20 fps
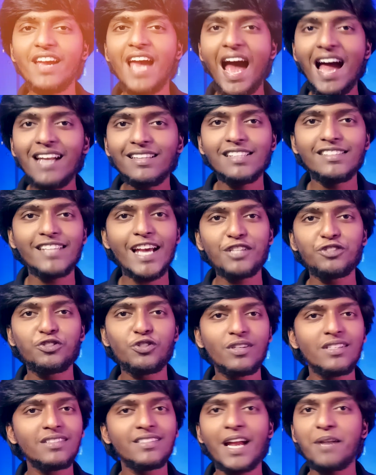I had the chance
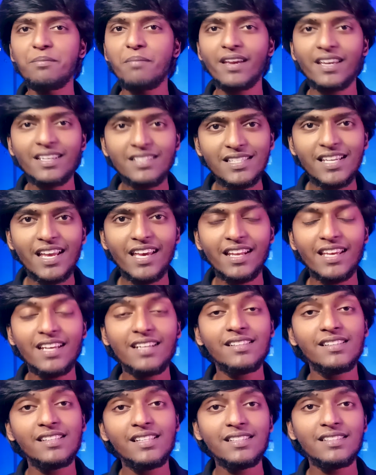to restart my
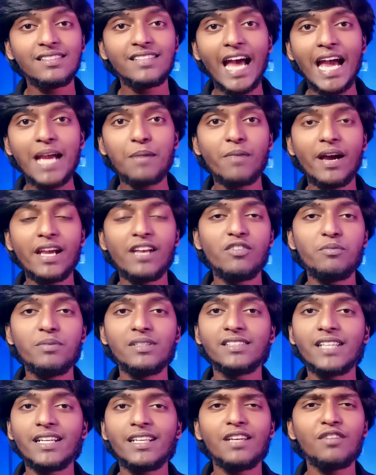engineering, this time I will
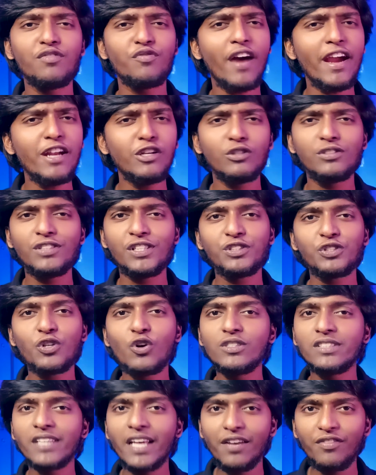be setting 5 to 6
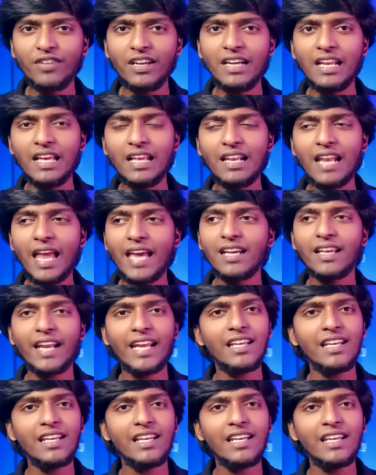goals every day, like